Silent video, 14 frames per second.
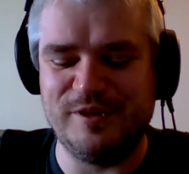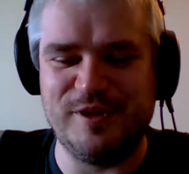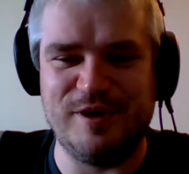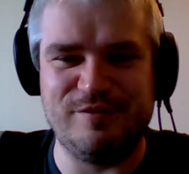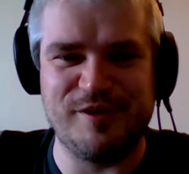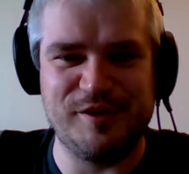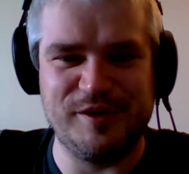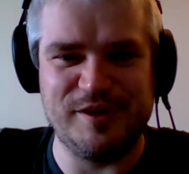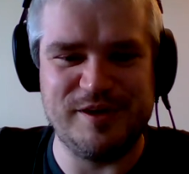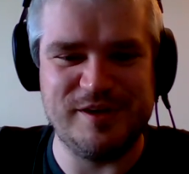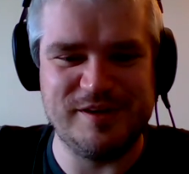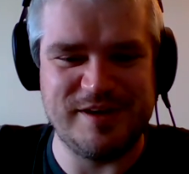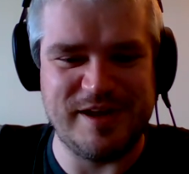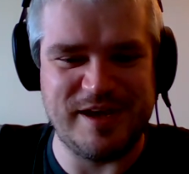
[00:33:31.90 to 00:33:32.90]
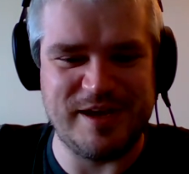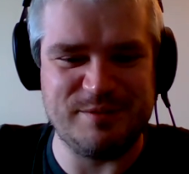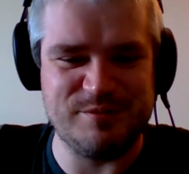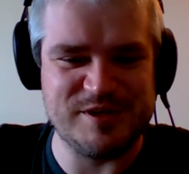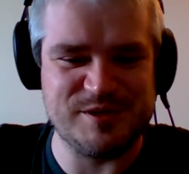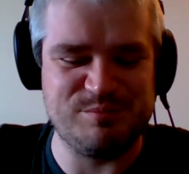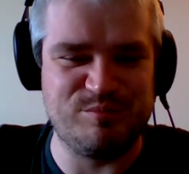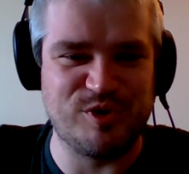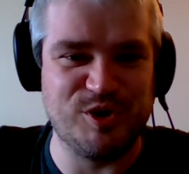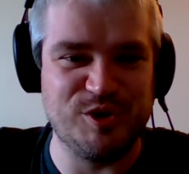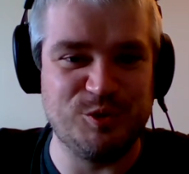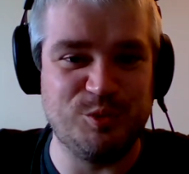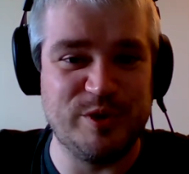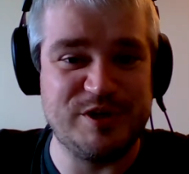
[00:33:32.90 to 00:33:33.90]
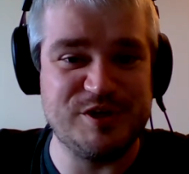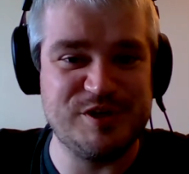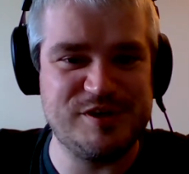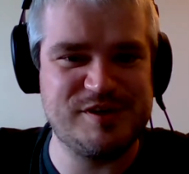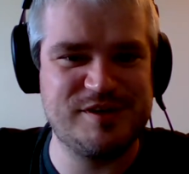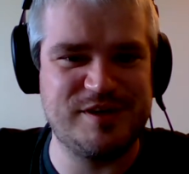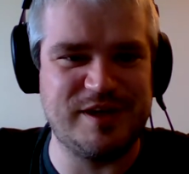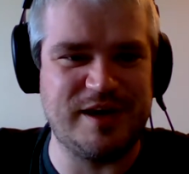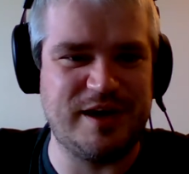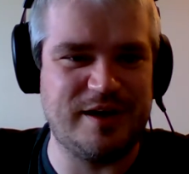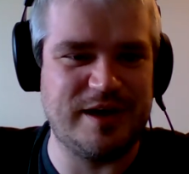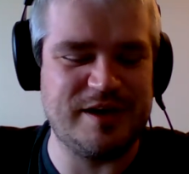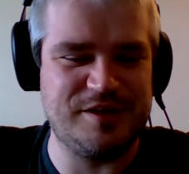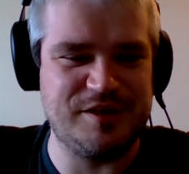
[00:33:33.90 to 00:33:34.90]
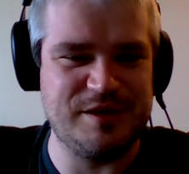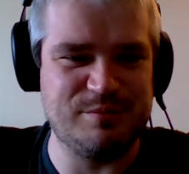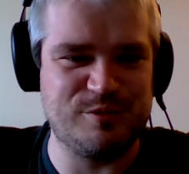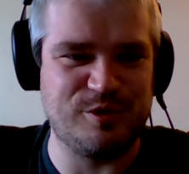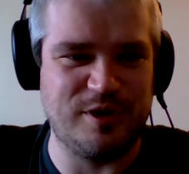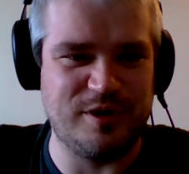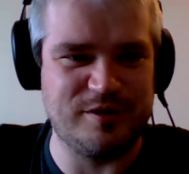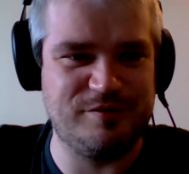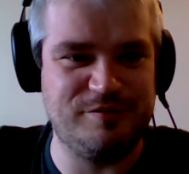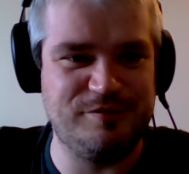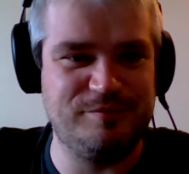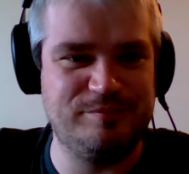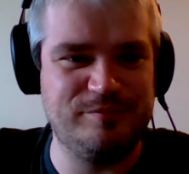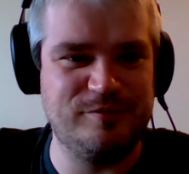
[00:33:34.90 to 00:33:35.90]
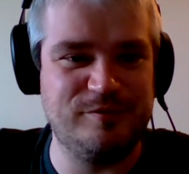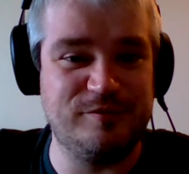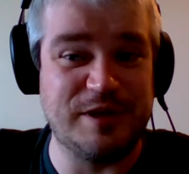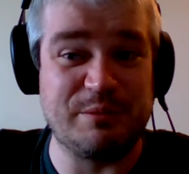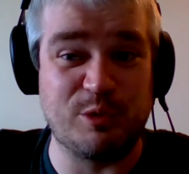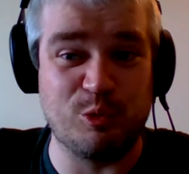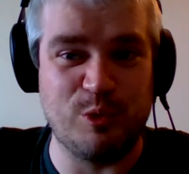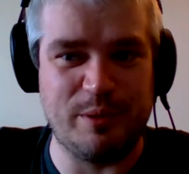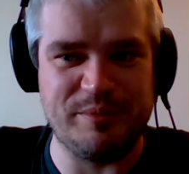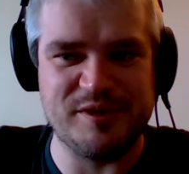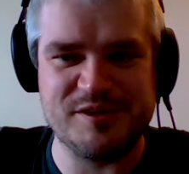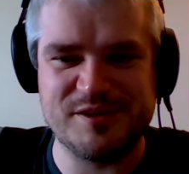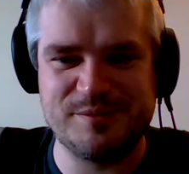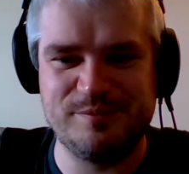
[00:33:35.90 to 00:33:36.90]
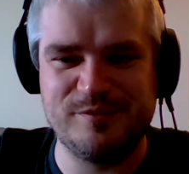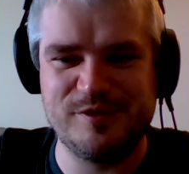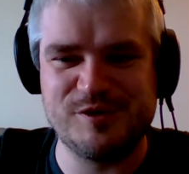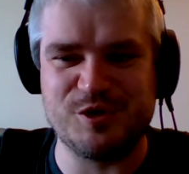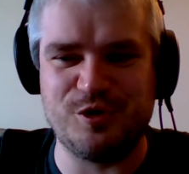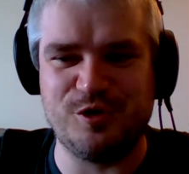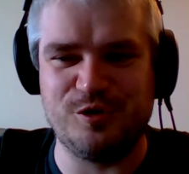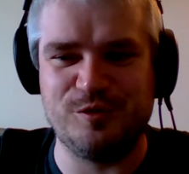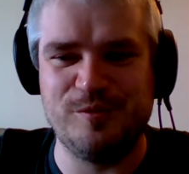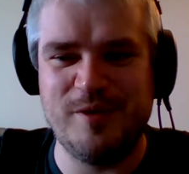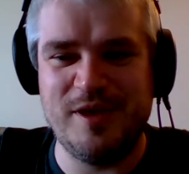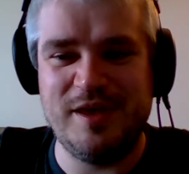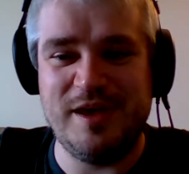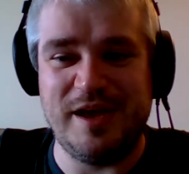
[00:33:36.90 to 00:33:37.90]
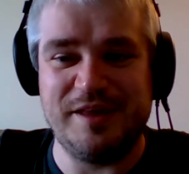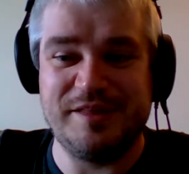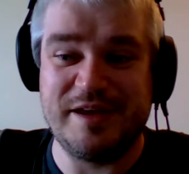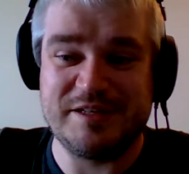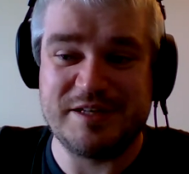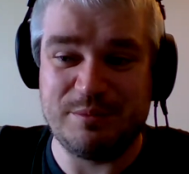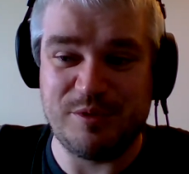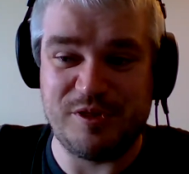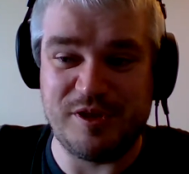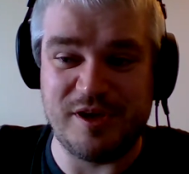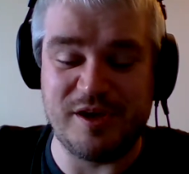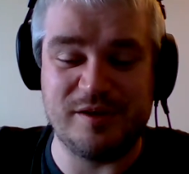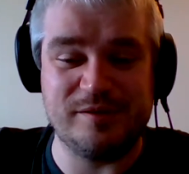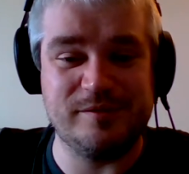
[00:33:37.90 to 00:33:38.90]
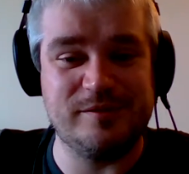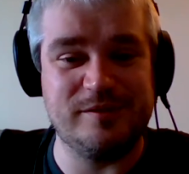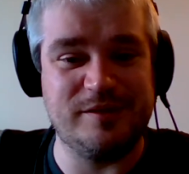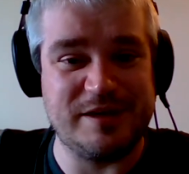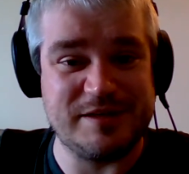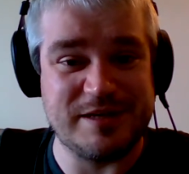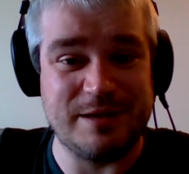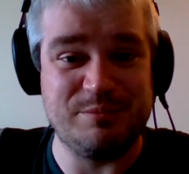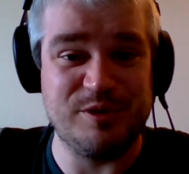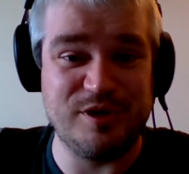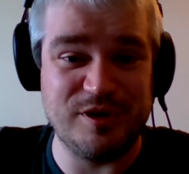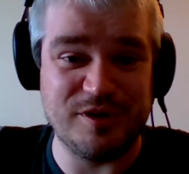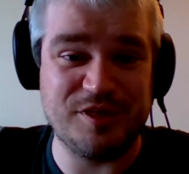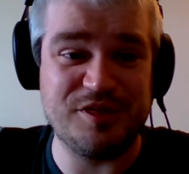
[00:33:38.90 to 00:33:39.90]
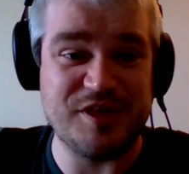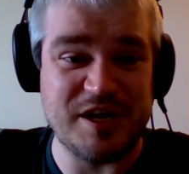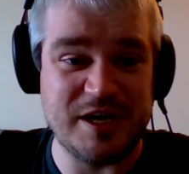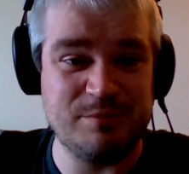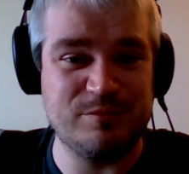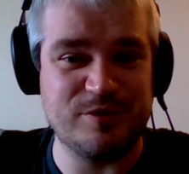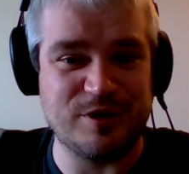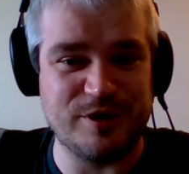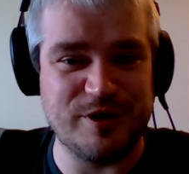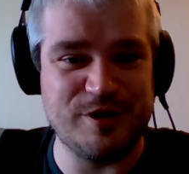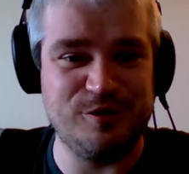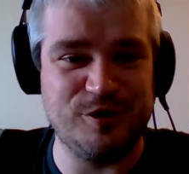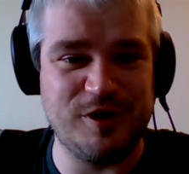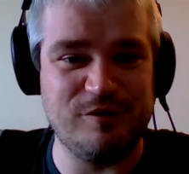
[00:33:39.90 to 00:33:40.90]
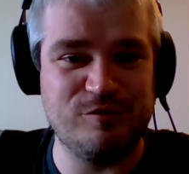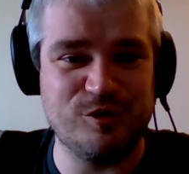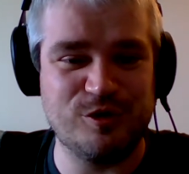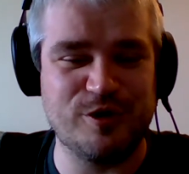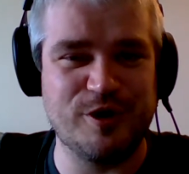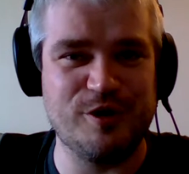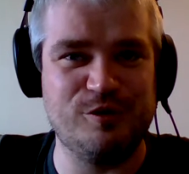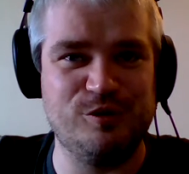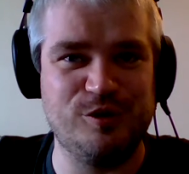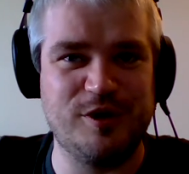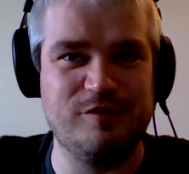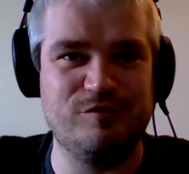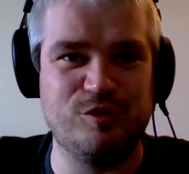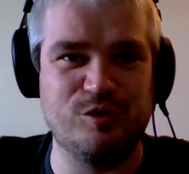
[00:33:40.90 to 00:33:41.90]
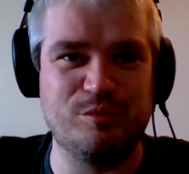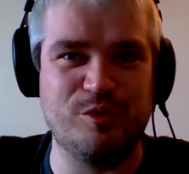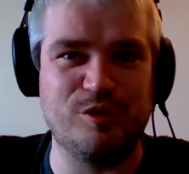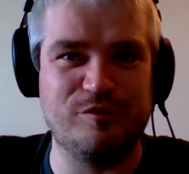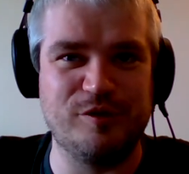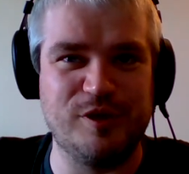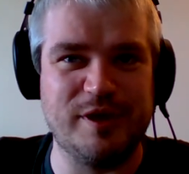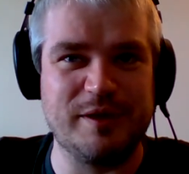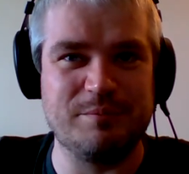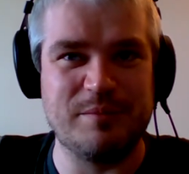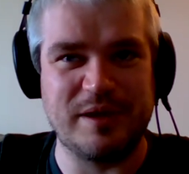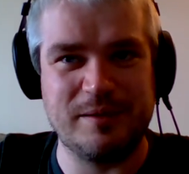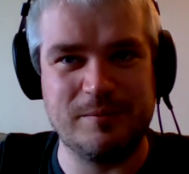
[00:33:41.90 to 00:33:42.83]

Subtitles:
lovingly named as Burn the Witches that I themed around flamer weapons. So in that type of thing, that type of theme, are you looking for? Or are you looking for more for like